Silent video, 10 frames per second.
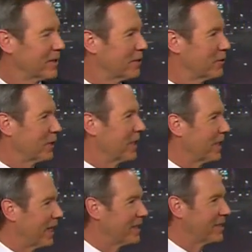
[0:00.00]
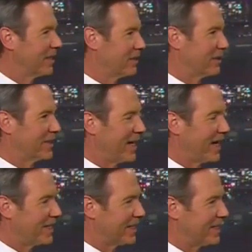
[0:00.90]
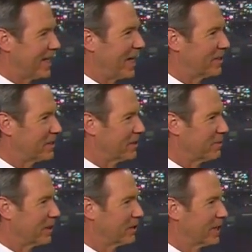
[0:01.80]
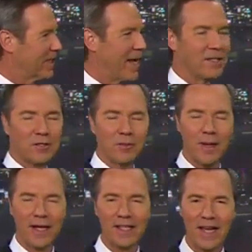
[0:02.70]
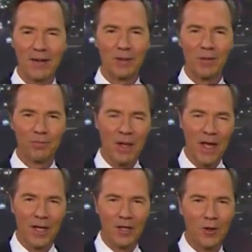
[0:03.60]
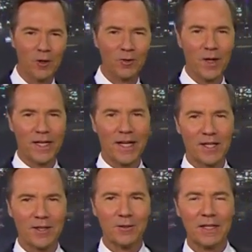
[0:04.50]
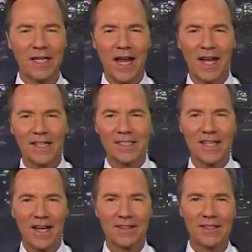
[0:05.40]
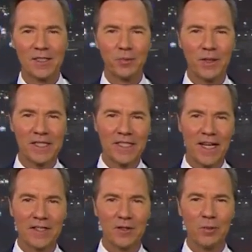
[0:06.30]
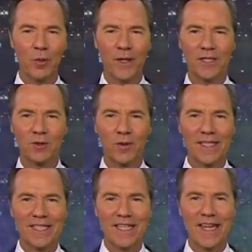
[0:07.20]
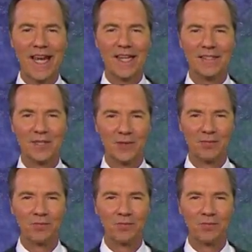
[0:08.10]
at the tree of lights here at 90th and Dodge, the American National Bank camera. Current reading 39, southeast breeze 10, dew point 28.